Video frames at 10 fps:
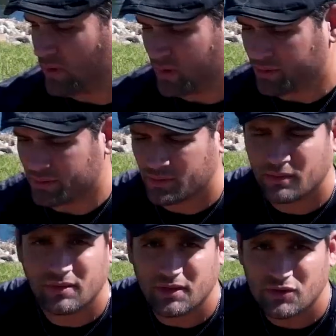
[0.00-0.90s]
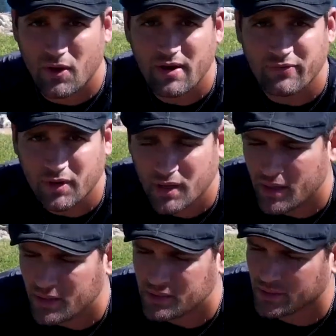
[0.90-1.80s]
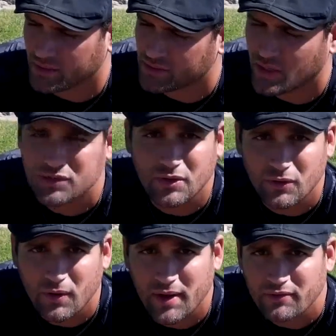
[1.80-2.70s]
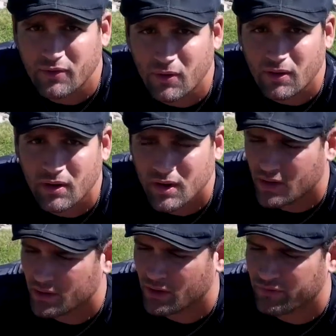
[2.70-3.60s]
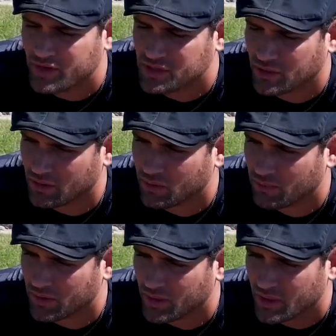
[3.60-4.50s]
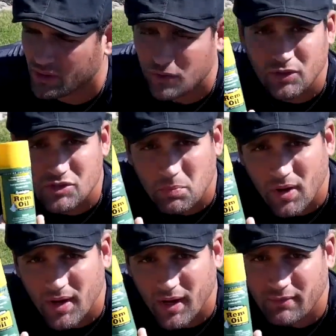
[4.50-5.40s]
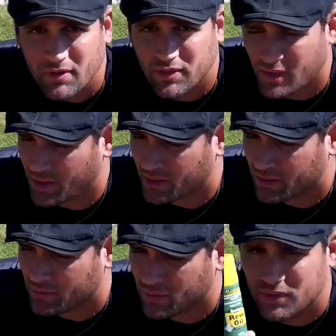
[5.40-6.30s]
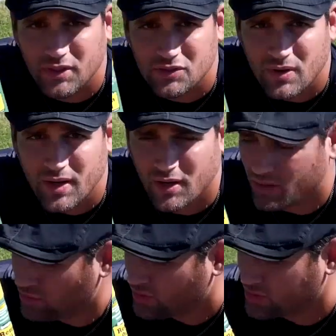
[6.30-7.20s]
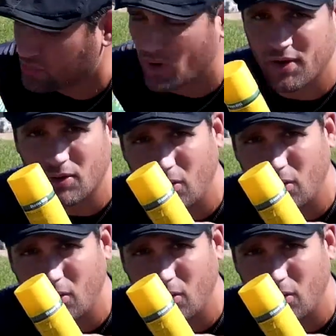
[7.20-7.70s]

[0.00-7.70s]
oil. It's great for guns, and it's also great for your fishing equipment. You can spray everything with this right here. You can spray your